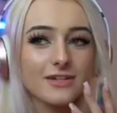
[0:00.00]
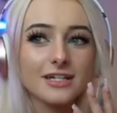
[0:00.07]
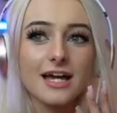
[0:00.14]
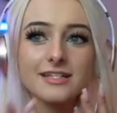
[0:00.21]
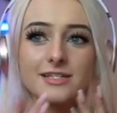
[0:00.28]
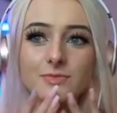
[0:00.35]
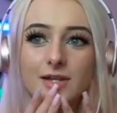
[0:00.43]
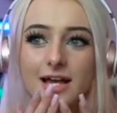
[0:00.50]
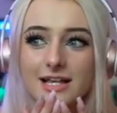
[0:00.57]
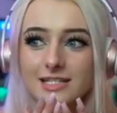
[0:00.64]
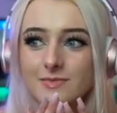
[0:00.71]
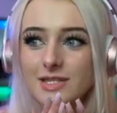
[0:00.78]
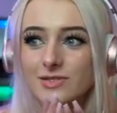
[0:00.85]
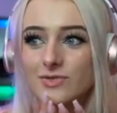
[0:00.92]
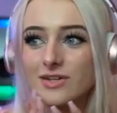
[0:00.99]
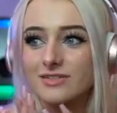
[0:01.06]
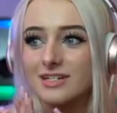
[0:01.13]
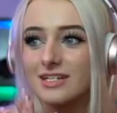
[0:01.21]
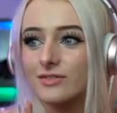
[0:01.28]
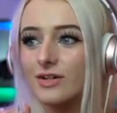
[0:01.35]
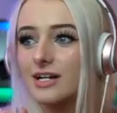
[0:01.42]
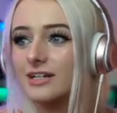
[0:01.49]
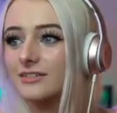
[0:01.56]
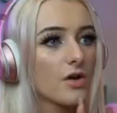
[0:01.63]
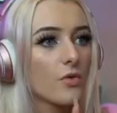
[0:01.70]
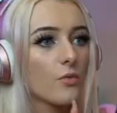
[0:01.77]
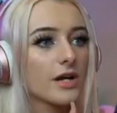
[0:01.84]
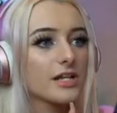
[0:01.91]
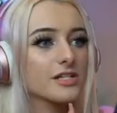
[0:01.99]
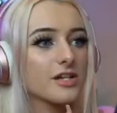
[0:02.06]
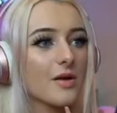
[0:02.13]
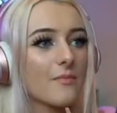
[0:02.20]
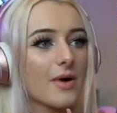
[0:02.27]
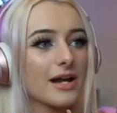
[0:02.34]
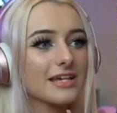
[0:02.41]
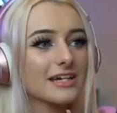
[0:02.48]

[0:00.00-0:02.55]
Not someone asking me this when I was in eighth grade. Where does your money